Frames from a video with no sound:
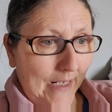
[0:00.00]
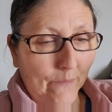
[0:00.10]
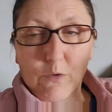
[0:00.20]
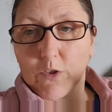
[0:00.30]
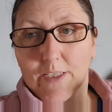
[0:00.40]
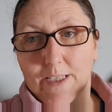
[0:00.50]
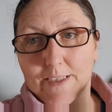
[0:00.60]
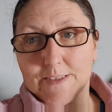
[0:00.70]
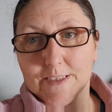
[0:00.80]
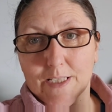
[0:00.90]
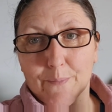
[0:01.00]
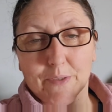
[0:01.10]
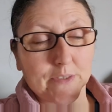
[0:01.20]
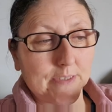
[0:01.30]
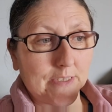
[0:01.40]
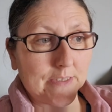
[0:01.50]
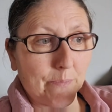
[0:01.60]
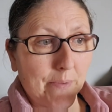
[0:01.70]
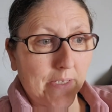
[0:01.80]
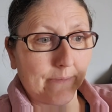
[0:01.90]
I'm not going to get into that because it's a
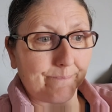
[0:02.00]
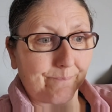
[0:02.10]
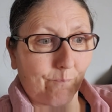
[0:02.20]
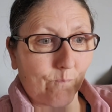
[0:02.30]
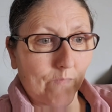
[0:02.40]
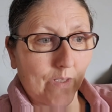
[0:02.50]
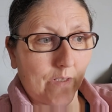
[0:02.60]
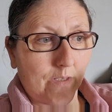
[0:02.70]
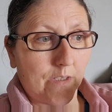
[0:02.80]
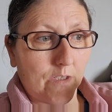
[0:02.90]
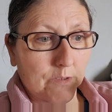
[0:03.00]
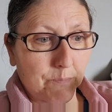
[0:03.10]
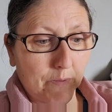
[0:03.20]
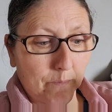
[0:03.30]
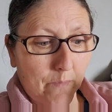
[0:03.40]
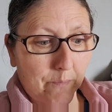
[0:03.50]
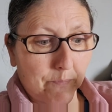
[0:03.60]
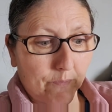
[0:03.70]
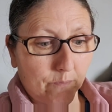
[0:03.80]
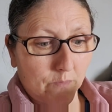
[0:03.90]
bit, you know, it's pri- my,
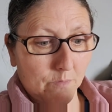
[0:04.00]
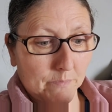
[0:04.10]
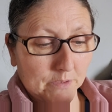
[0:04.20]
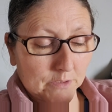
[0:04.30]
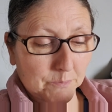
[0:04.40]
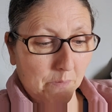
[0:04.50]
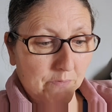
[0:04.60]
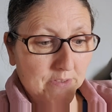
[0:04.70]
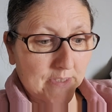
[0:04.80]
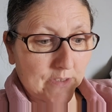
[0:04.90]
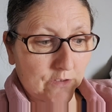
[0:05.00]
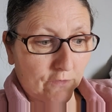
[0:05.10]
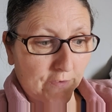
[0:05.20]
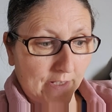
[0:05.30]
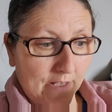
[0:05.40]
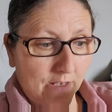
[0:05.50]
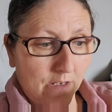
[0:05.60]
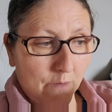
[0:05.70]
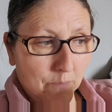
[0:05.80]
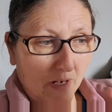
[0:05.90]
daughter's privacy and stuff like that.
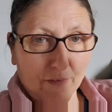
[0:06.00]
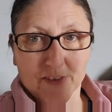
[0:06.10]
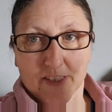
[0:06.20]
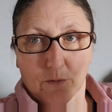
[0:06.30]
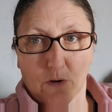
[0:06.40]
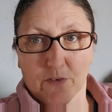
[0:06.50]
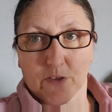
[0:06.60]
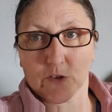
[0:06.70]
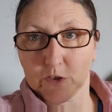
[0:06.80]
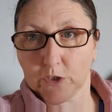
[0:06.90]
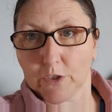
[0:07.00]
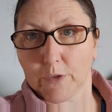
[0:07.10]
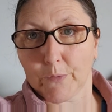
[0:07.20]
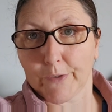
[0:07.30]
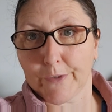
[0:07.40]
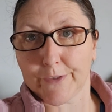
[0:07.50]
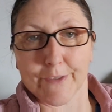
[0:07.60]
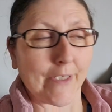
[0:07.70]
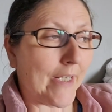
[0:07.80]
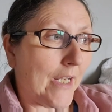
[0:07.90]
Privacy, whatever you want to call that word.
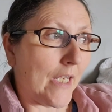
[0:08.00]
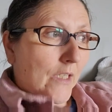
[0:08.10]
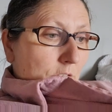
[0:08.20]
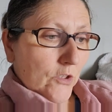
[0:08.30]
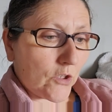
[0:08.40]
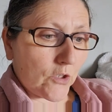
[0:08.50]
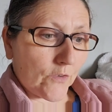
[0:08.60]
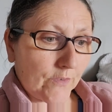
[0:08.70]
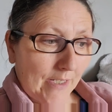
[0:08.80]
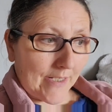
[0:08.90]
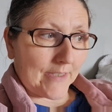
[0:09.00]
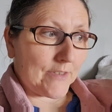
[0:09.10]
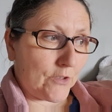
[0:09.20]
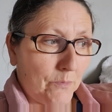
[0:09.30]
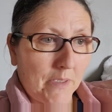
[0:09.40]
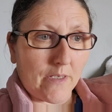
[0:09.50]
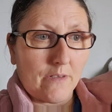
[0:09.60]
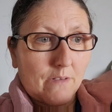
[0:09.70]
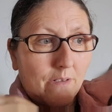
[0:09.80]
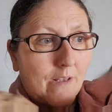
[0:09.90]
So that is something,
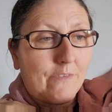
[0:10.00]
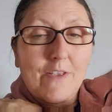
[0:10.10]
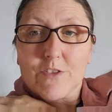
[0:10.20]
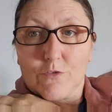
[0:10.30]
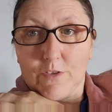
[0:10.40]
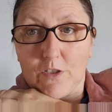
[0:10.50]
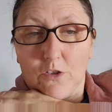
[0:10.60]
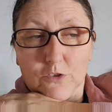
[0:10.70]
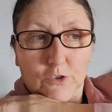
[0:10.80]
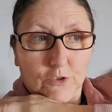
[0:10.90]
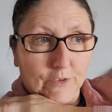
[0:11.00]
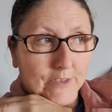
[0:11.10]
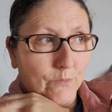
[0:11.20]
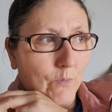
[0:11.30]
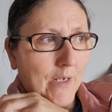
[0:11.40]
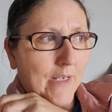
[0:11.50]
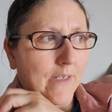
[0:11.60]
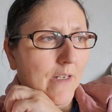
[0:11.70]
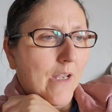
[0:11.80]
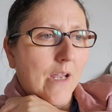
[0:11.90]
and that's also the reason
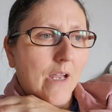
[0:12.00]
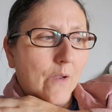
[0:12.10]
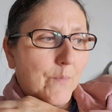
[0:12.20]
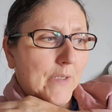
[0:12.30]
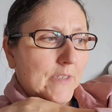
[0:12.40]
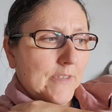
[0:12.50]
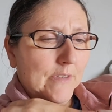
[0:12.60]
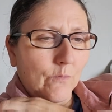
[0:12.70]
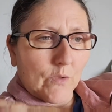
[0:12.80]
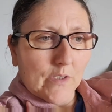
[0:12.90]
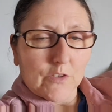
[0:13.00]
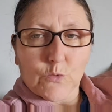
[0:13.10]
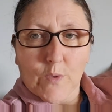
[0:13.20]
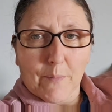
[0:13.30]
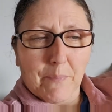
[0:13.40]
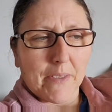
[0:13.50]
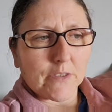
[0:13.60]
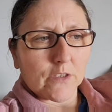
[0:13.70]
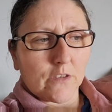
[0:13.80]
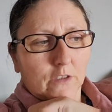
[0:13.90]
why, because I didn't want she would get
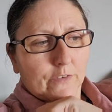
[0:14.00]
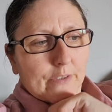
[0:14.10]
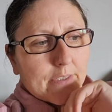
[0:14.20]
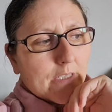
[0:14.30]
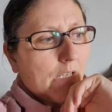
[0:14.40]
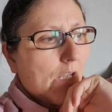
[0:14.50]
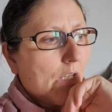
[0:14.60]
picked on over it.